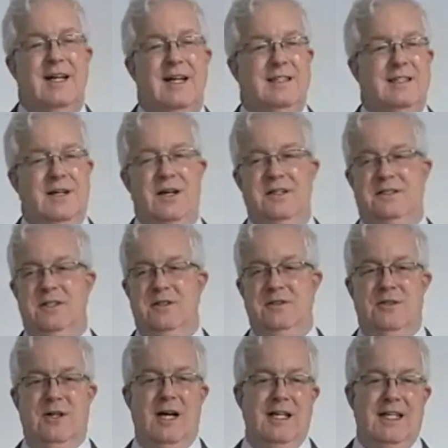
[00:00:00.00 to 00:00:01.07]
has also
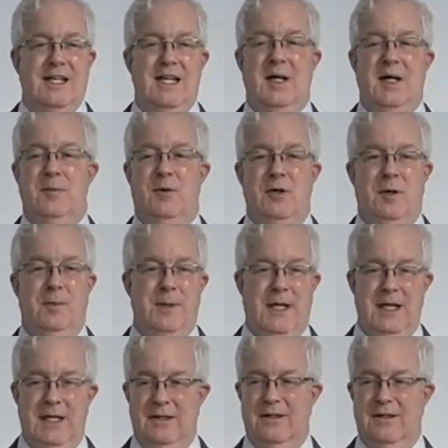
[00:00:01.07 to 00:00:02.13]
tried to get up on
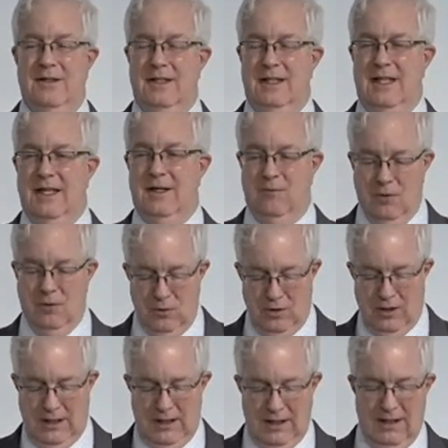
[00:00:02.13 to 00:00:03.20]
appeal and get a
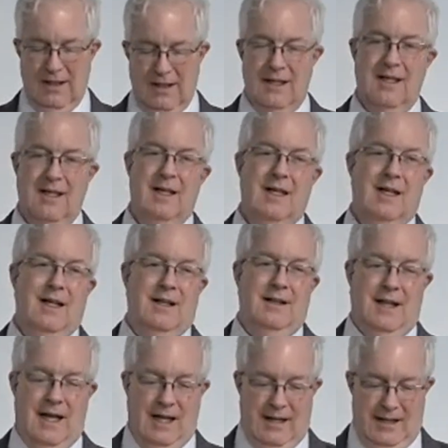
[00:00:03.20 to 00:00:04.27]
ruling
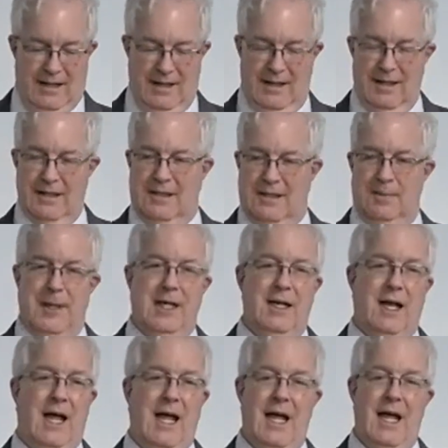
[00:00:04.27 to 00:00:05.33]
that the
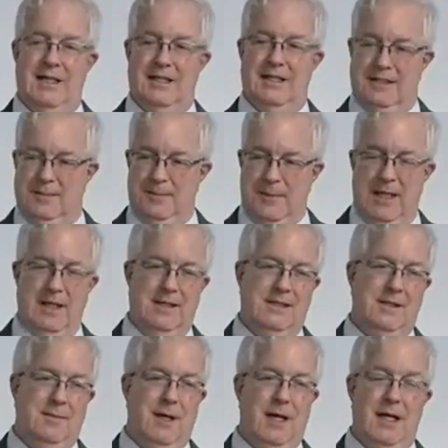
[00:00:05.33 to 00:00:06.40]
subpoena had to subpoena
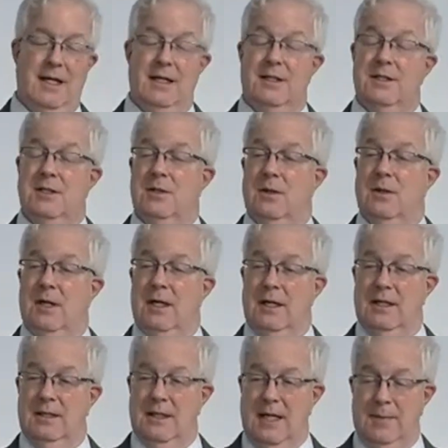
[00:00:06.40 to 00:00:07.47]
somebody to a
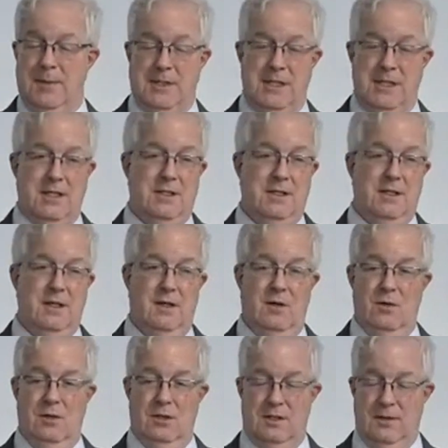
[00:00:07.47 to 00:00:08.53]
deposition
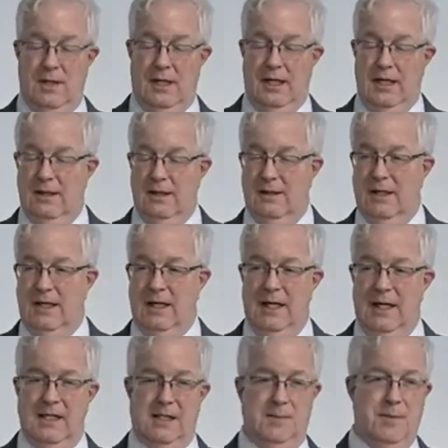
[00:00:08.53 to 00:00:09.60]
or to a hearing
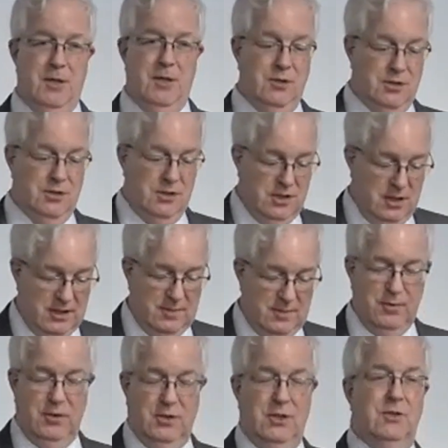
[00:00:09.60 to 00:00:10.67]
as opposed to just
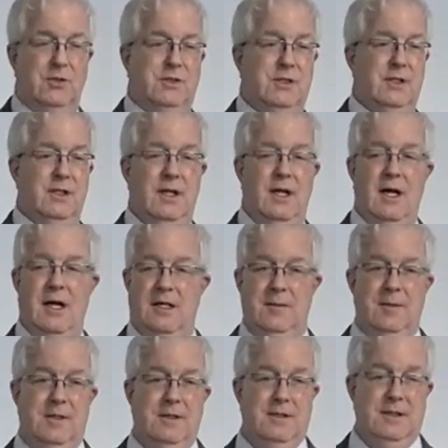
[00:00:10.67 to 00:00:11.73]
producing the
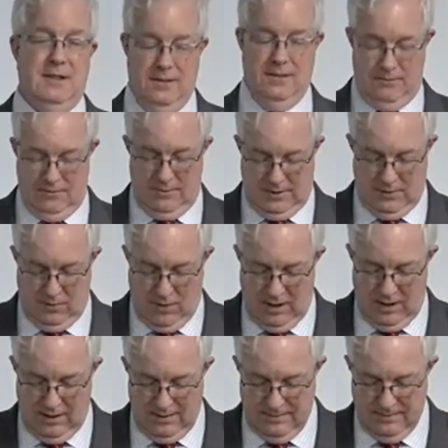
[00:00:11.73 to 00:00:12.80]
documents that were
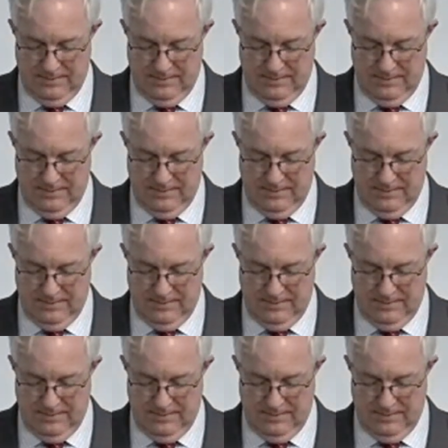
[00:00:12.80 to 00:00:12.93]
required.